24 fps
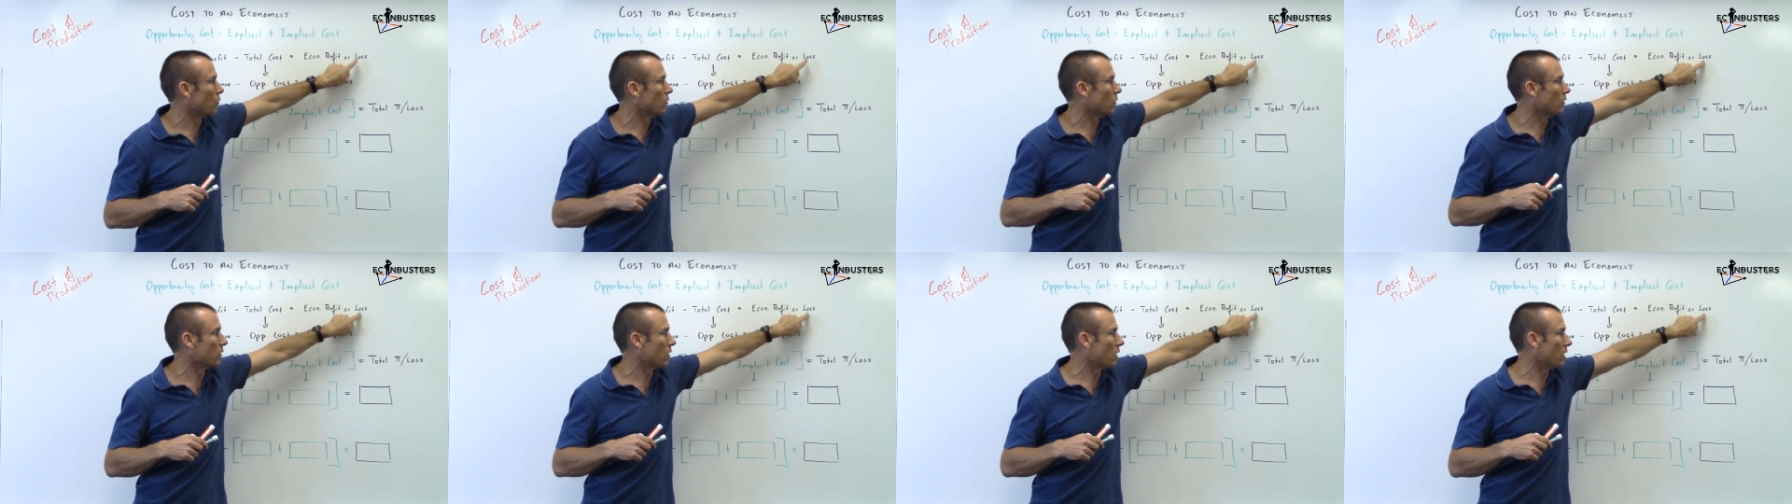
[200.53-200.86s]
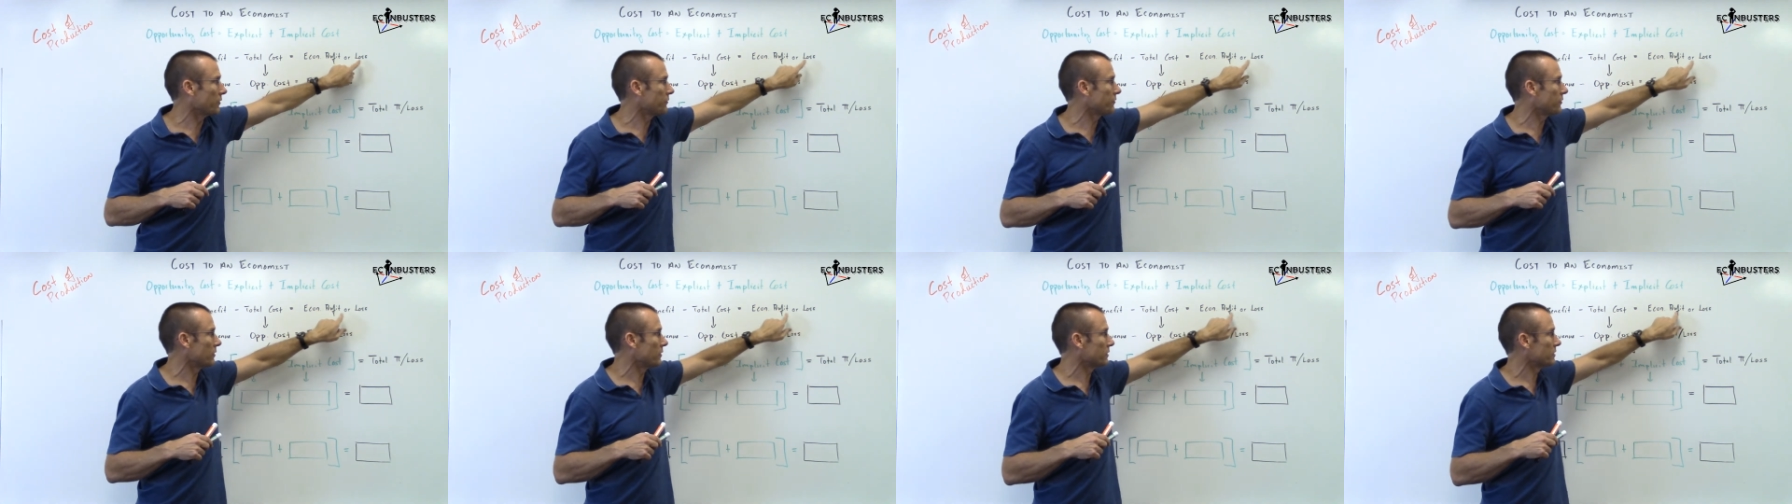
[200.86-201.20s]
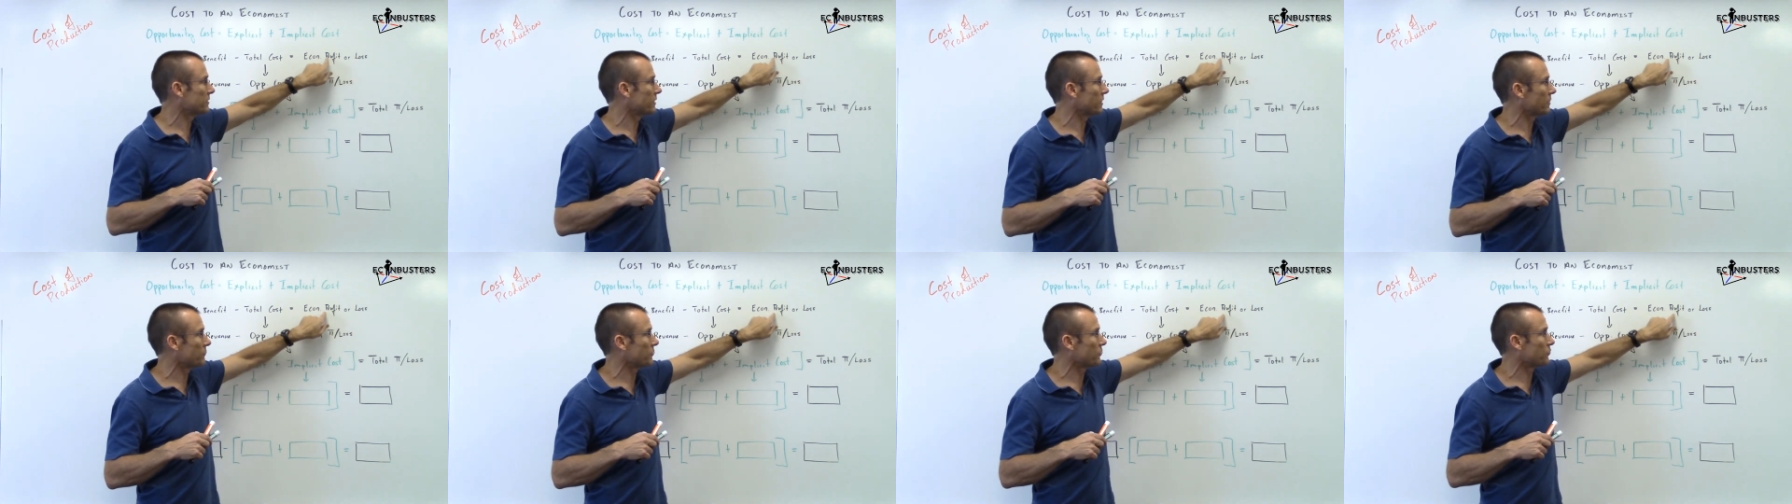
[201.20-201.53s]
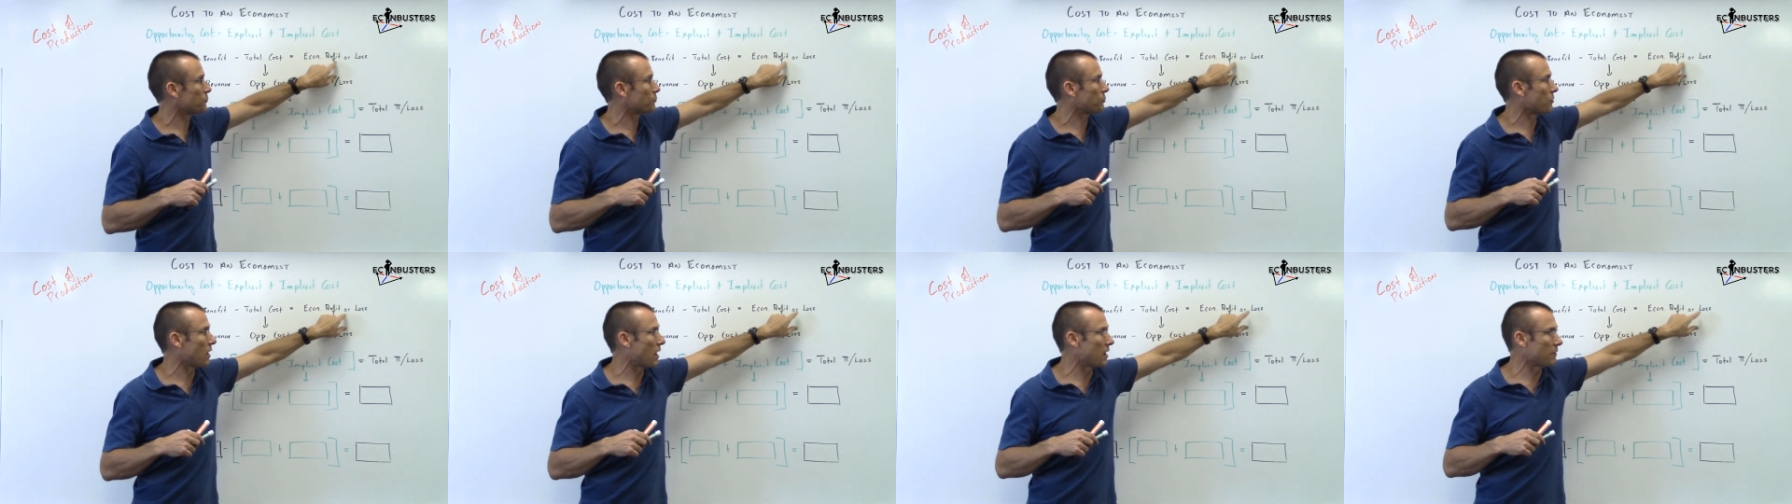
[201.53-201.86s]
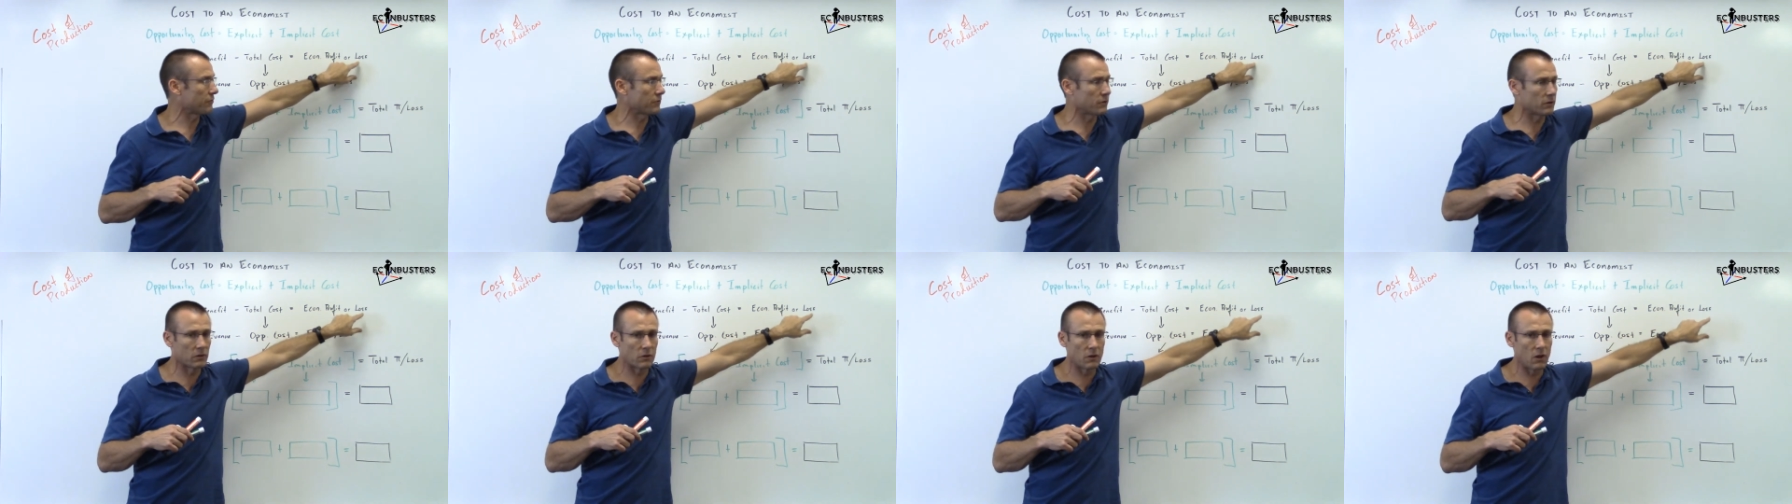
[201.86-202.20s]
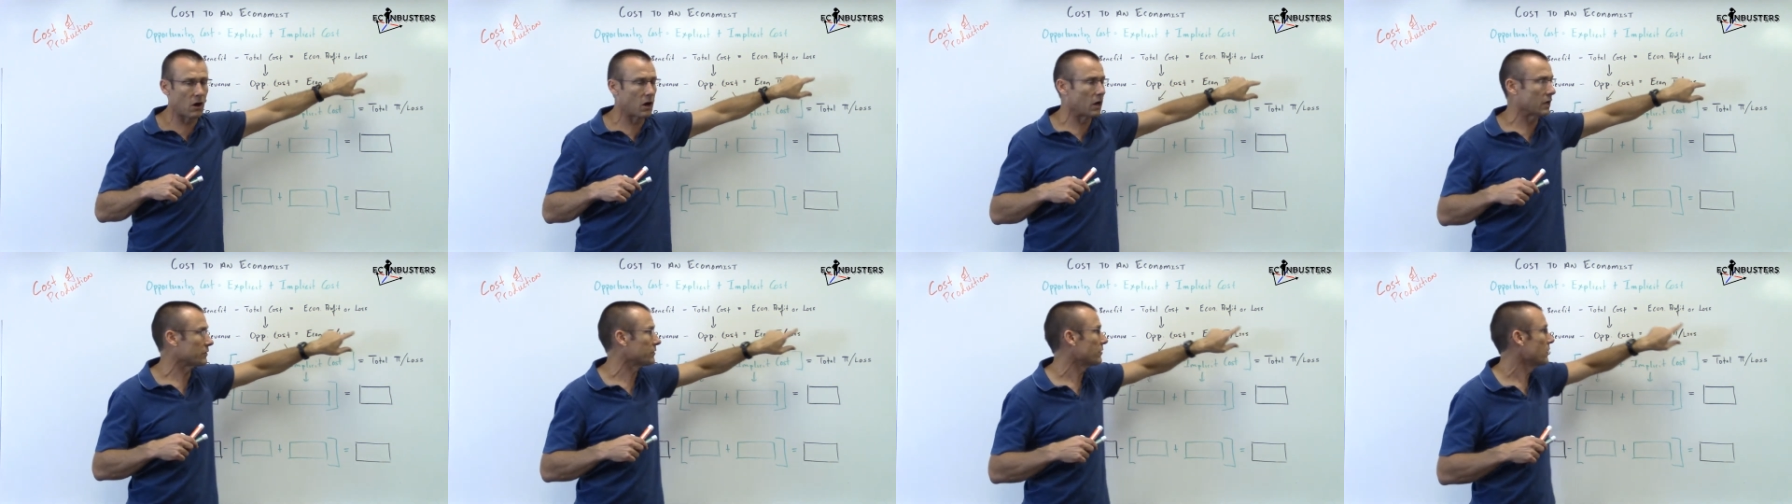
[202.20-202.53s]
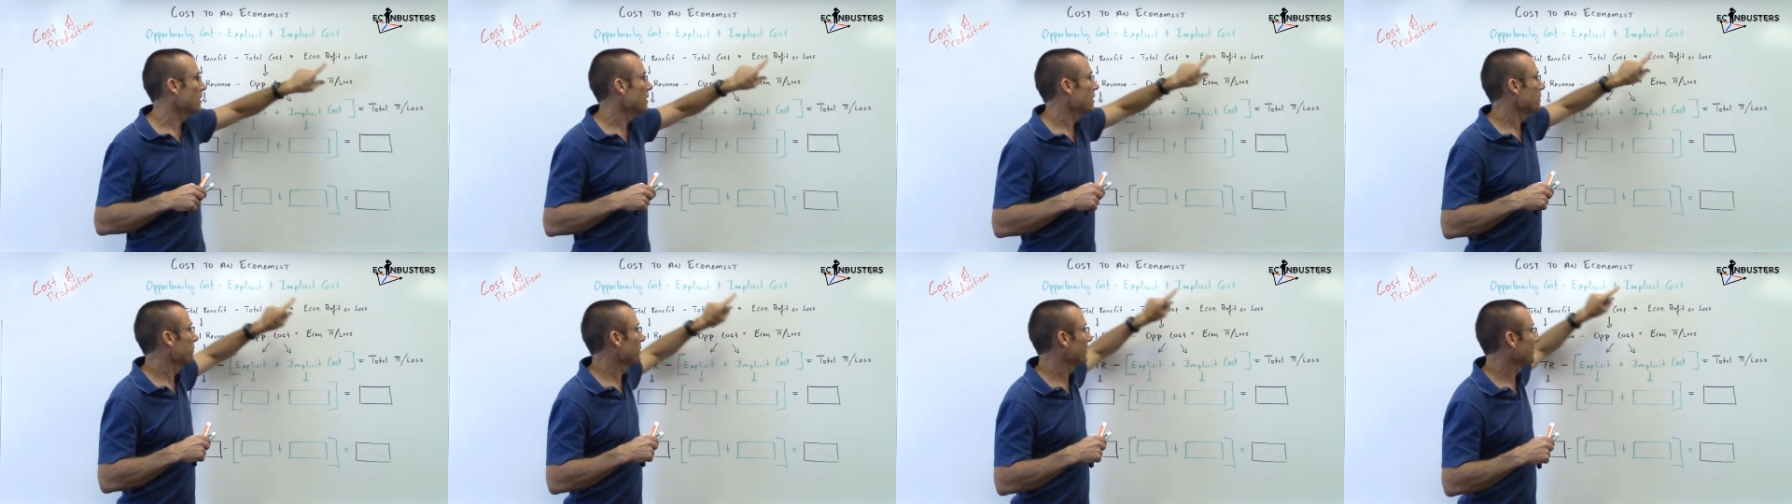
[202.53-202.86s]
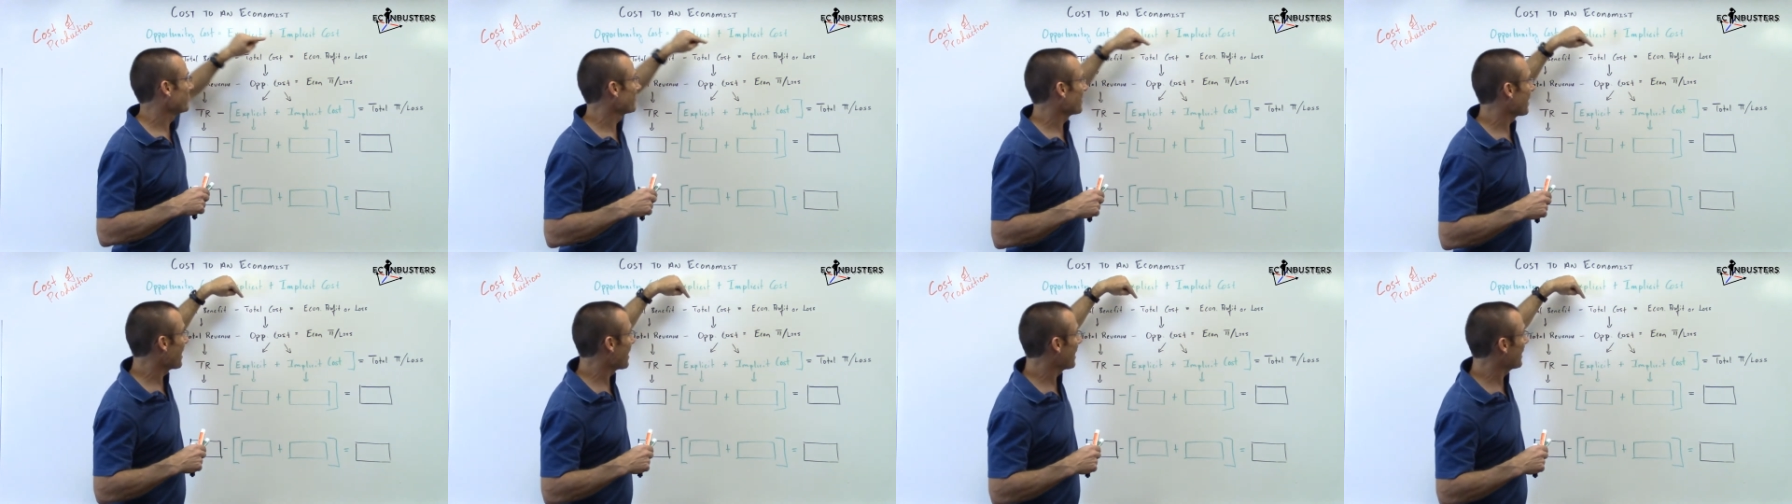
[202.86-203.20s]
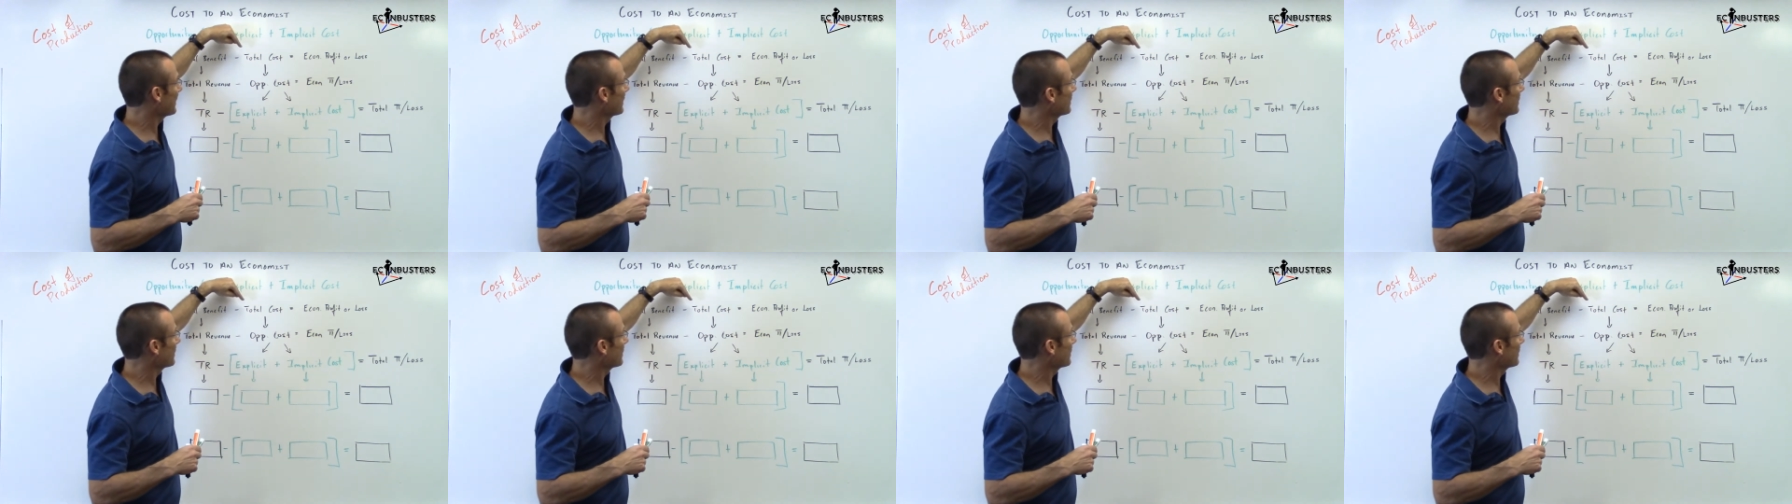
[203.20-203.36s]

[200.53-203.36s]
or loss there instead of just profit and loss? Because I